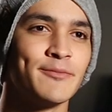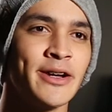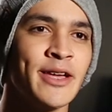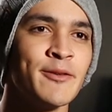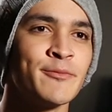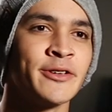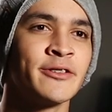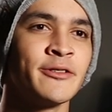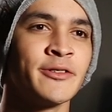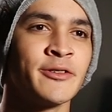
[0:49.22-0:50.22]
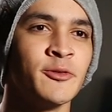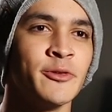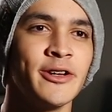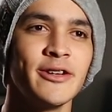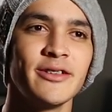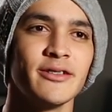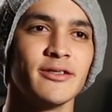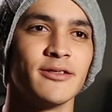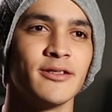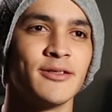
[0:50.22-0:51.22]
My name in Brazil is really weird.
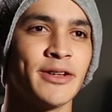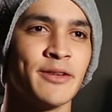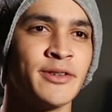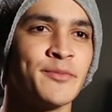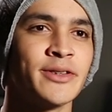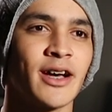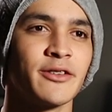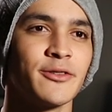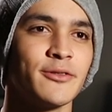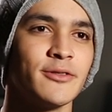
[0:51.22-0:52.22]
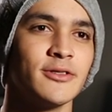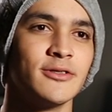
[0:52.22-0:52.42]
My name is Epitácio.